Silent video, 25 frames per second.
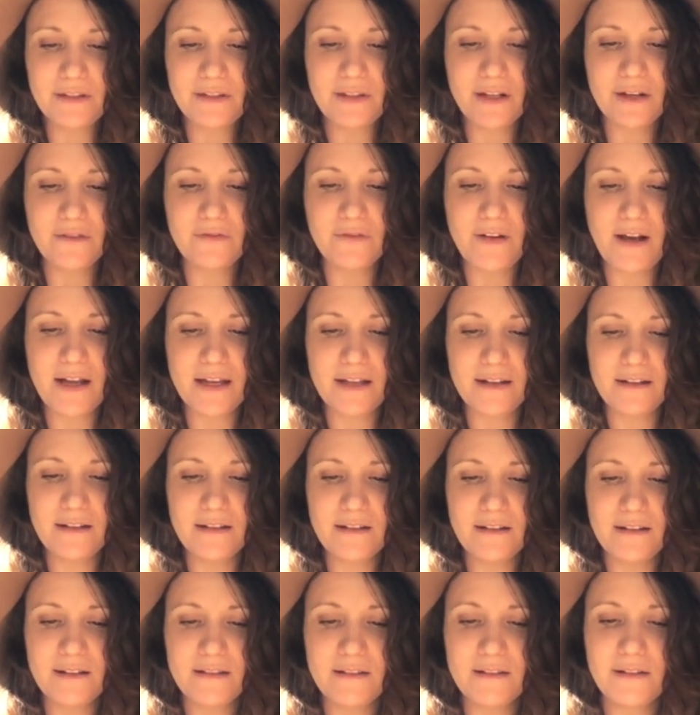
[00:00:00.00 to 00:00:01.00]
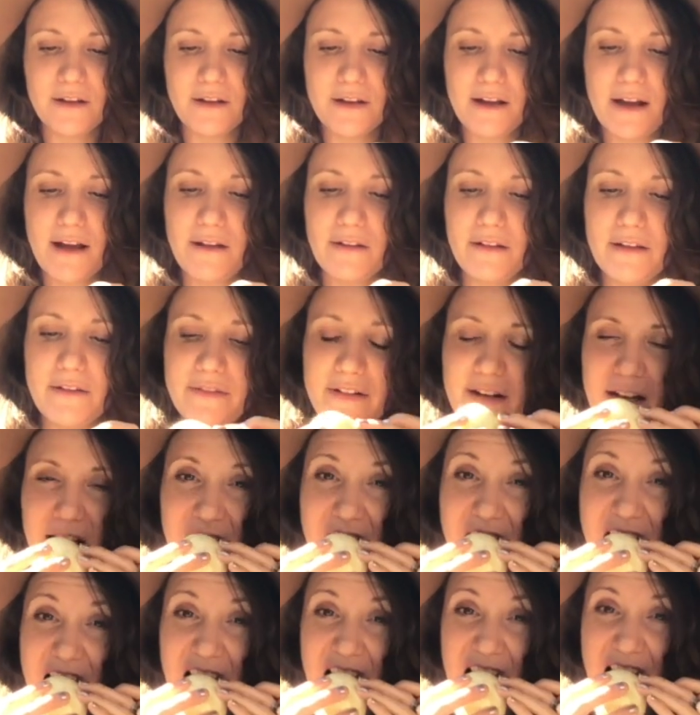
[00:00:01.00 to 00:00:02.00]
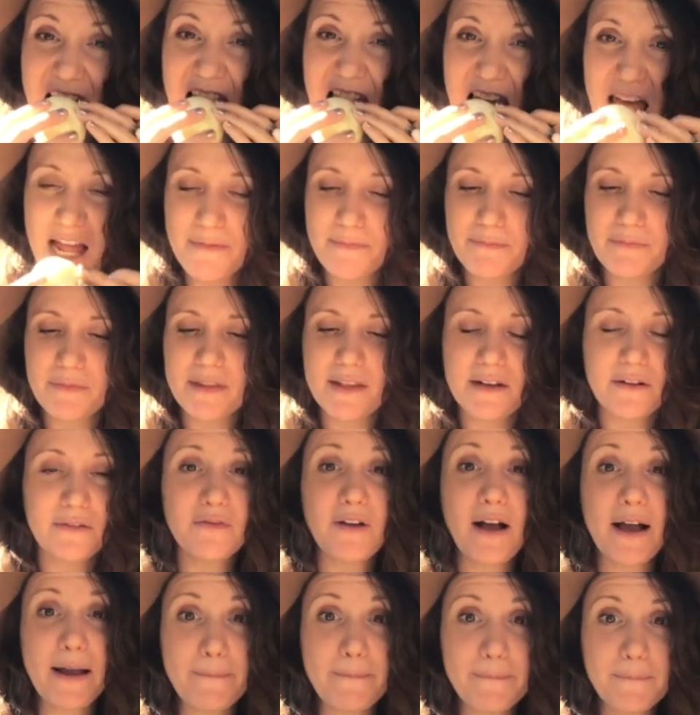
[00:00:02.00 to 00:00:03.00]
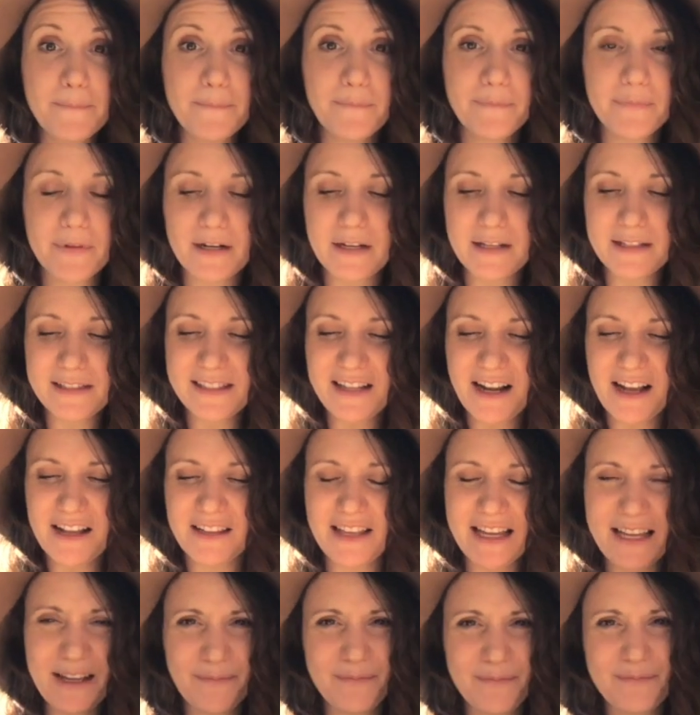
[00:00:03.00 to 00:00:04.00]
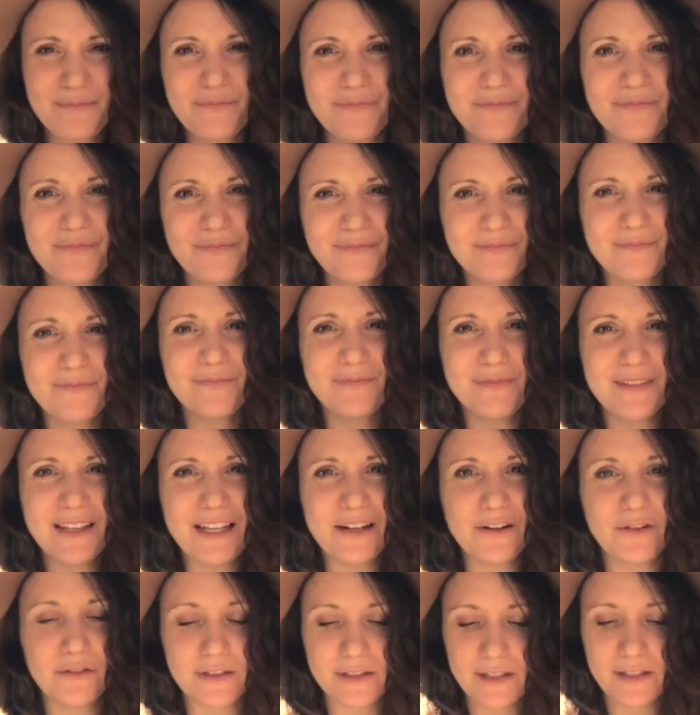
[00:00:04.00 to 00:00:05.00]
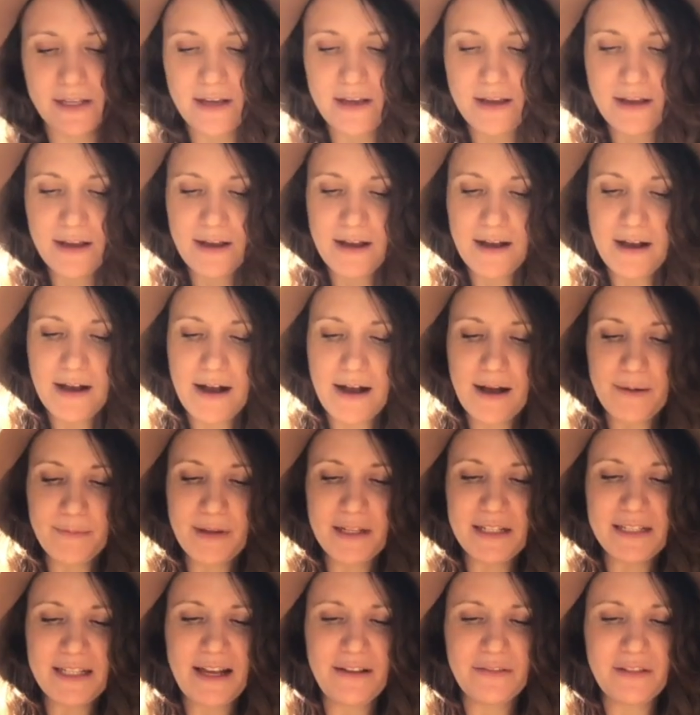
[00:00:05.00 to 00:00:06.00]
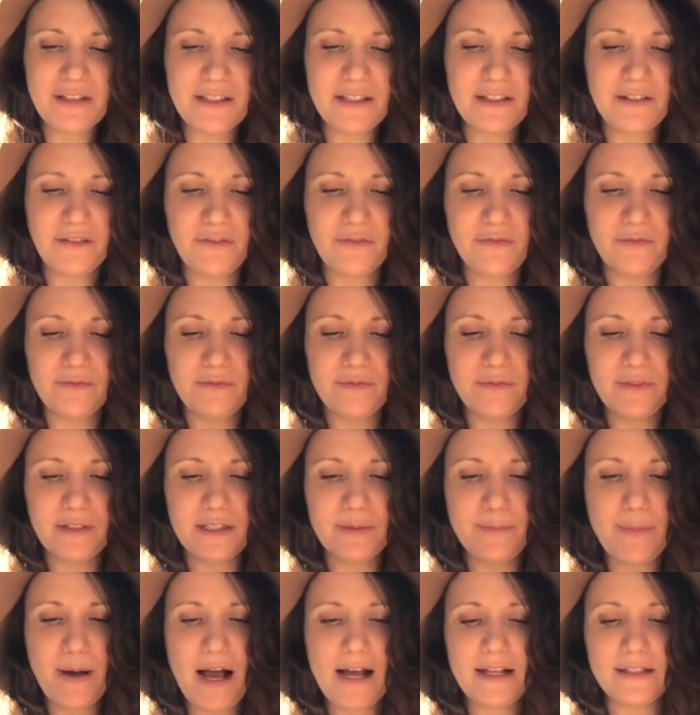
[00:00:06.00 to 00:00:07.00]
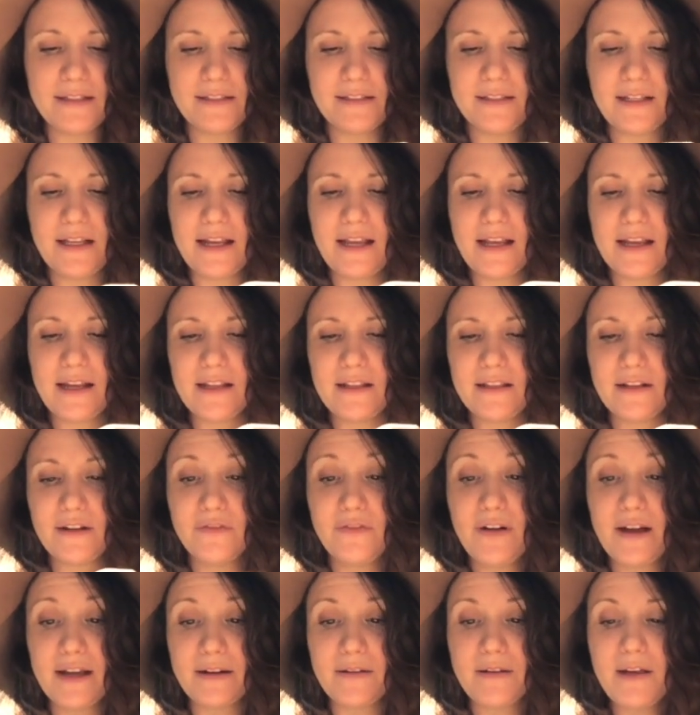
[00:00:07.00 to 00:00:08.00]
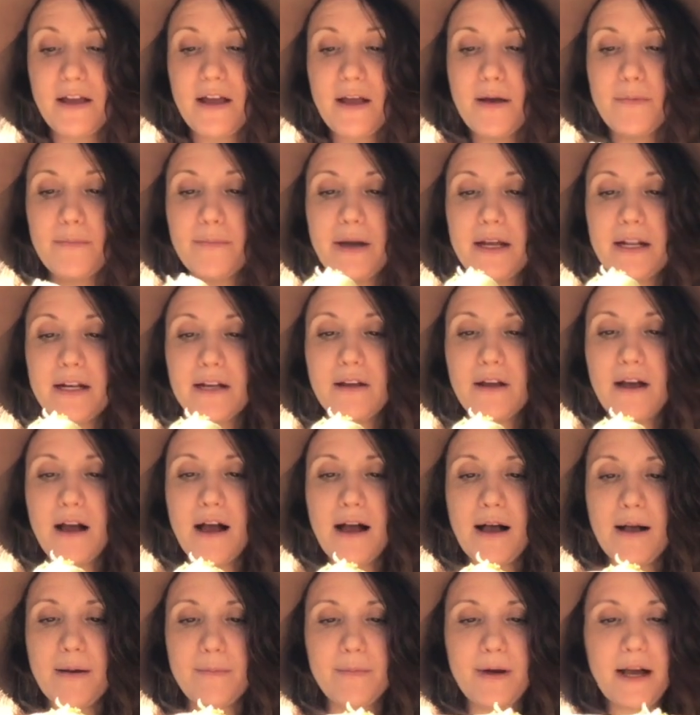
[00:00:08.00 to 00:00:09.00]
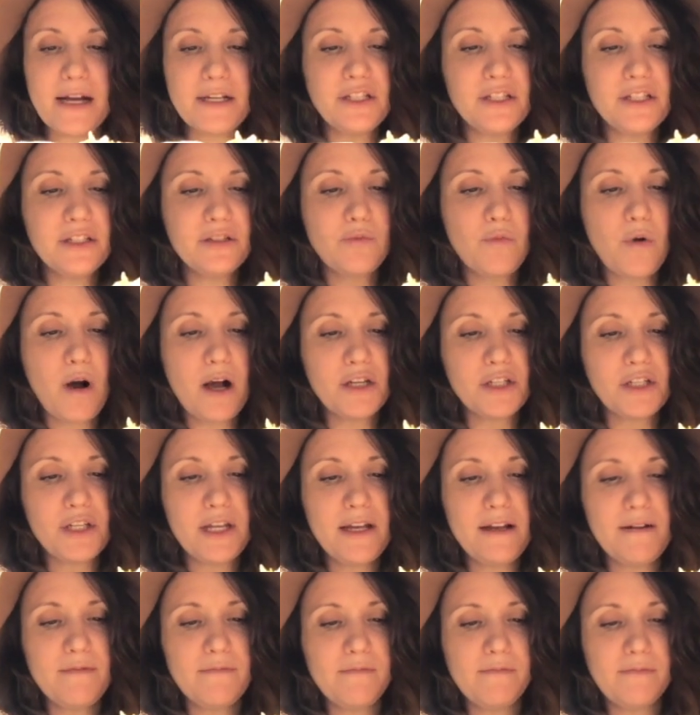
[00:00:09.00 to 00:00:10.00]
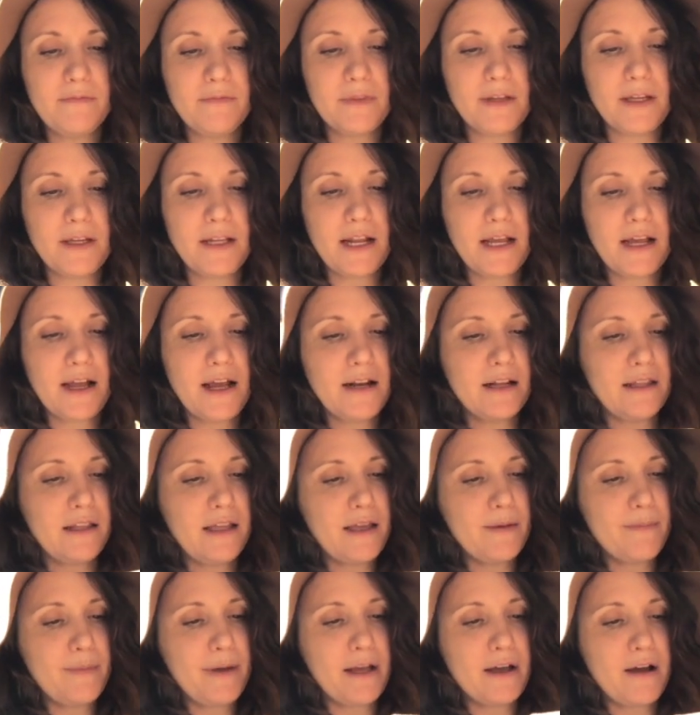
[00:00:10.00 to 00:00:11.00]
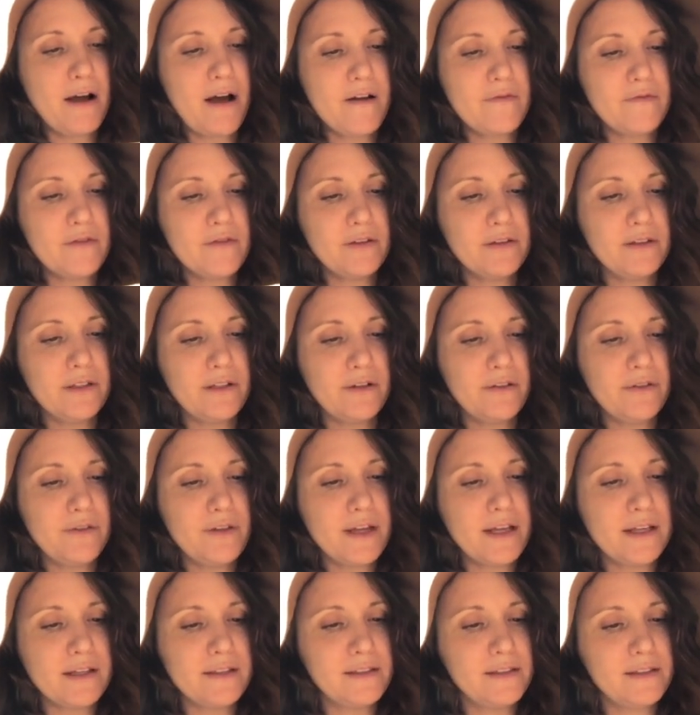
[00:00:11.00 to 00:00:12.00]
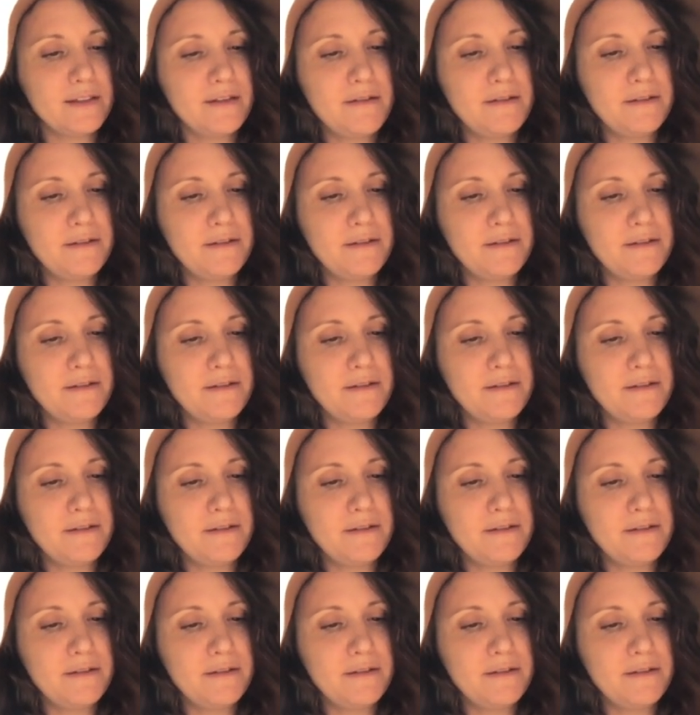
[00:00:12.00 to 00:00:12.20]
They're fine. Look, they're fine. It's not like needles. They just have these little spots and they're fine. But I just wash it and I kind of like pick off those little things.